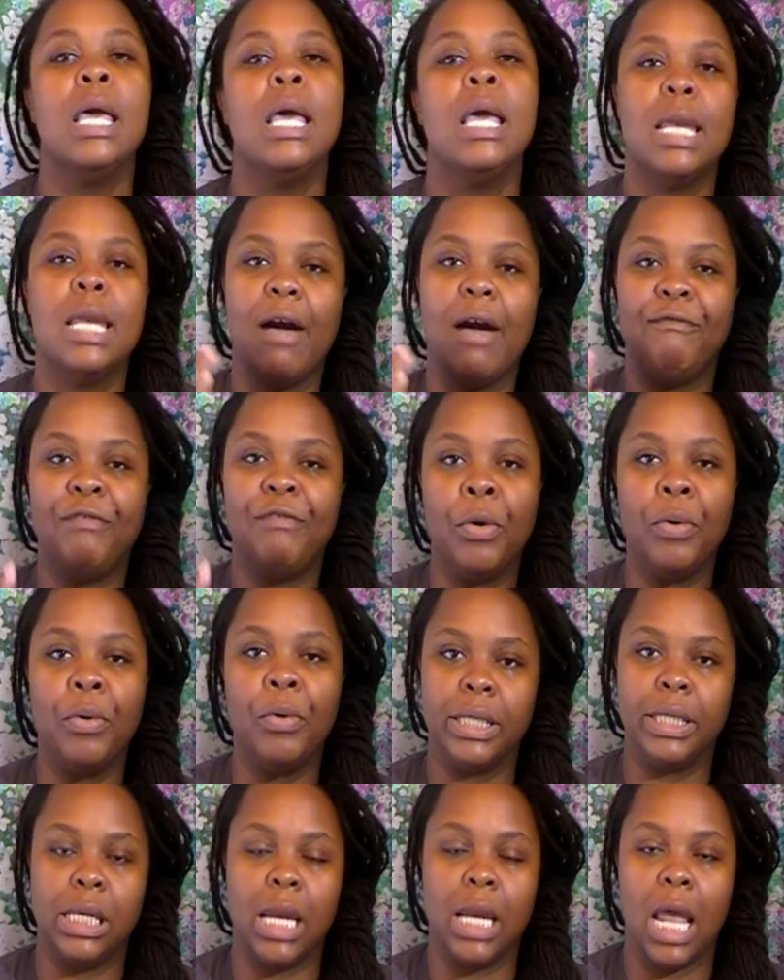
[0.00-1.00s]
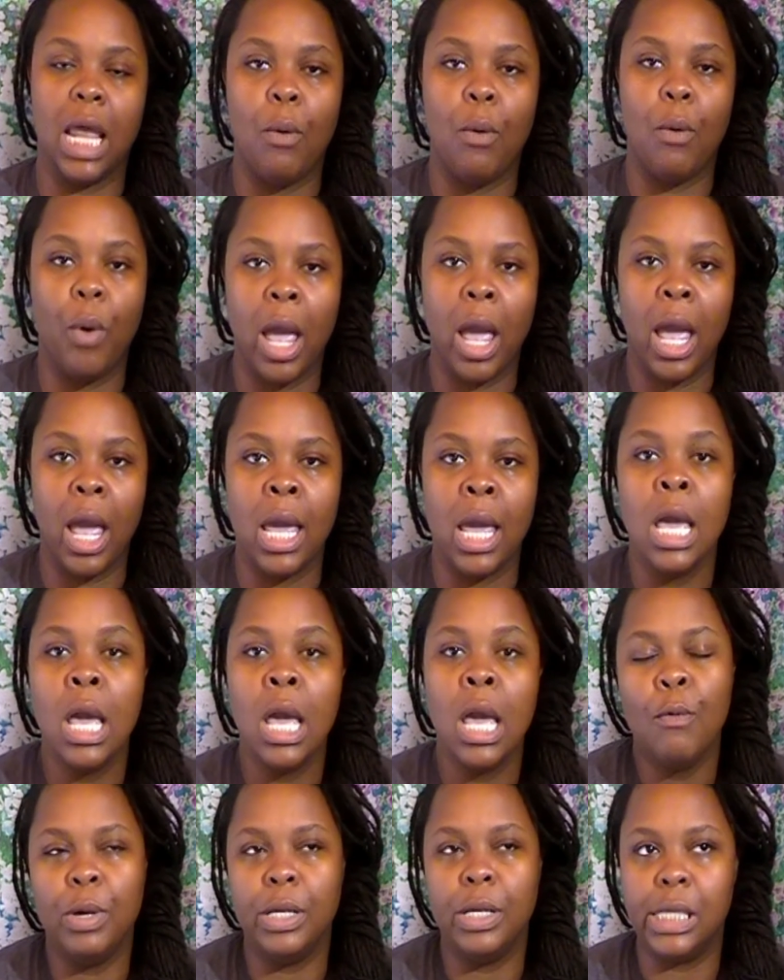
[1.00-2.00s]
Not focused in that way.
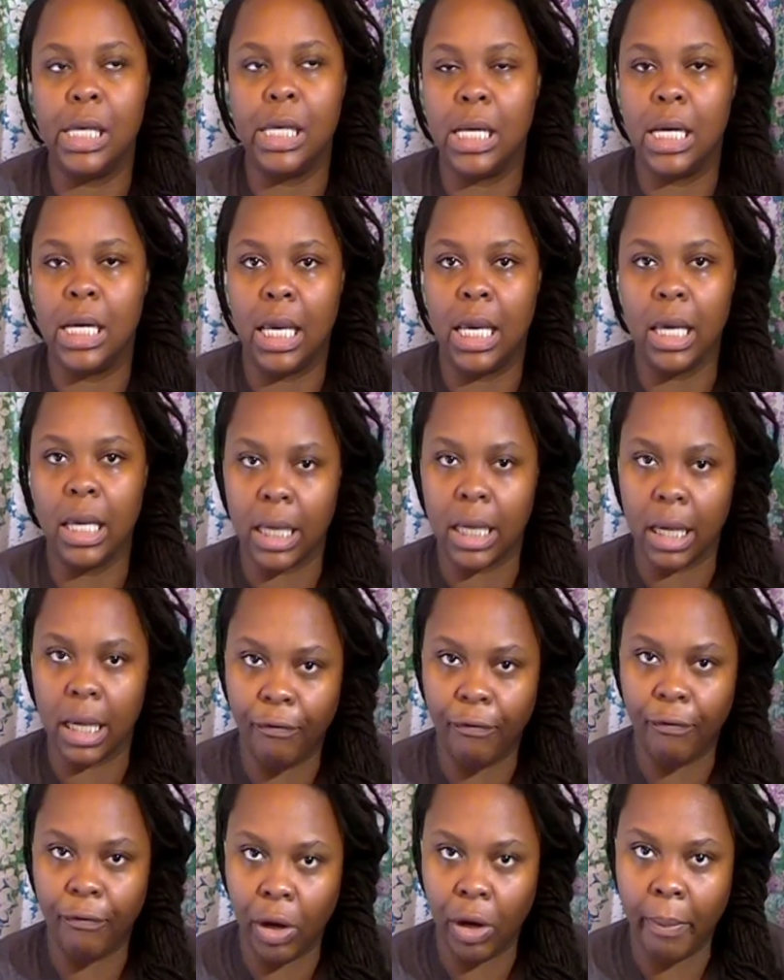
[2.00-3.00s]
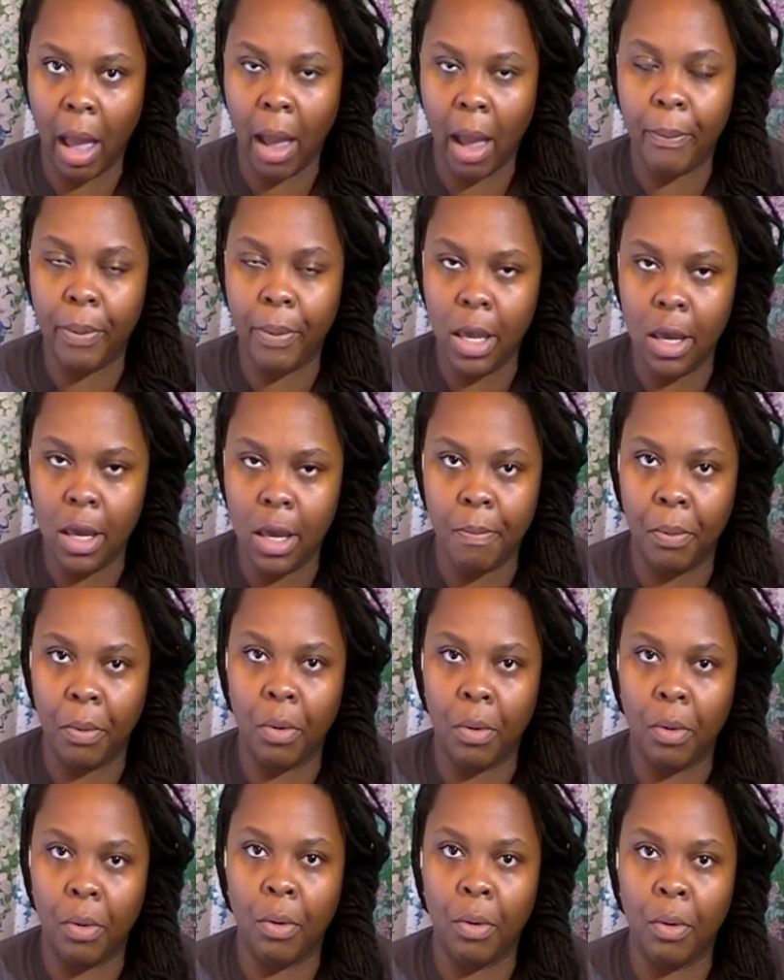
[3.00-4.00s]
We tend to get gifted by
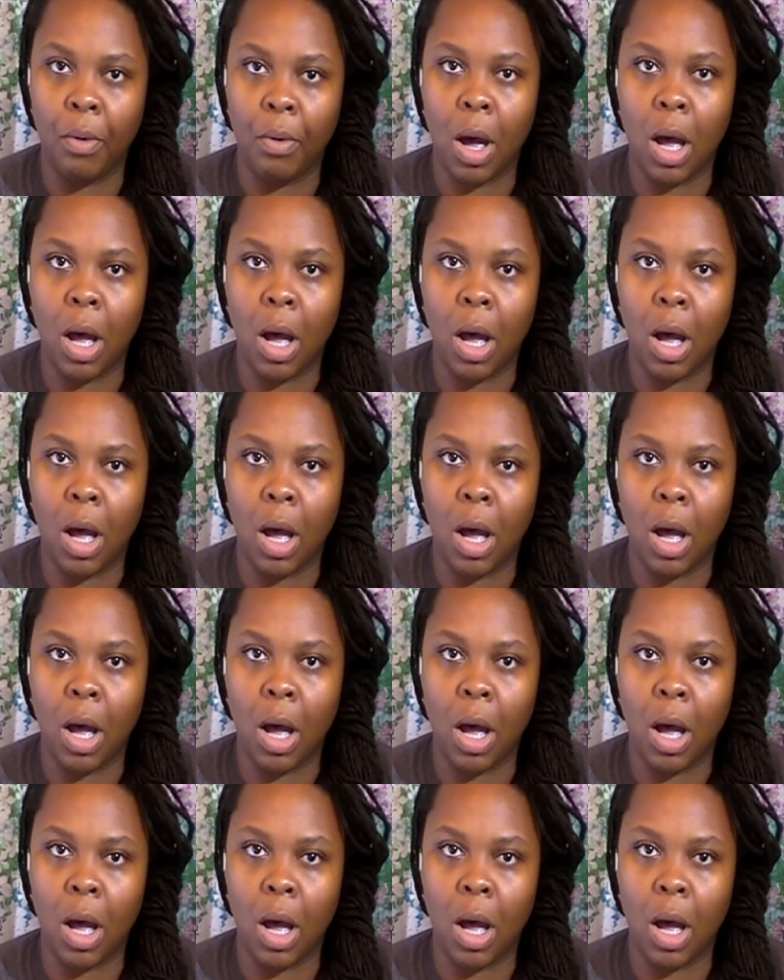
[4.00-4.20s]
people.